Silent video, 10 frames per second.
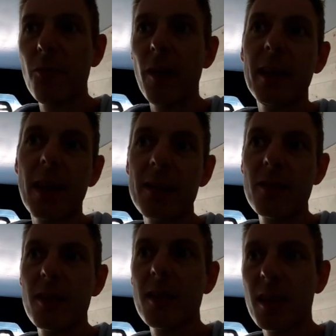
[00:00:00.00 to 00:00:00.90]

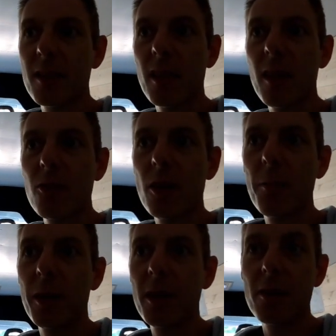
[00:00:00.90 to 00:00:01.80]
finances,
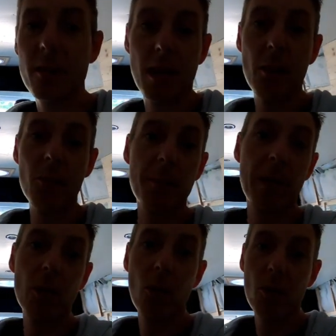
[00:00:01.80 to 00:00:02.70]
etc., because it would
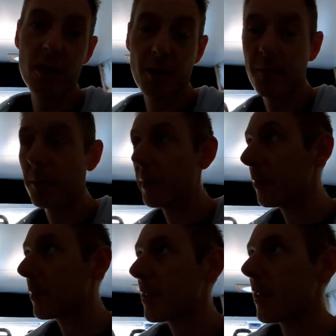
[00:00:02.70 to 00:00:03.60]
have been costly if I'd
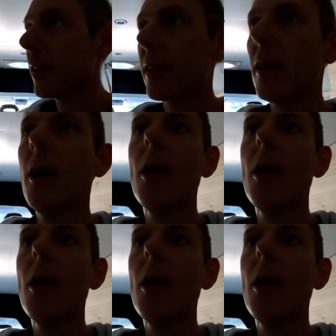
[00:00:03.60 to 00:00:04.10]
made a mistake.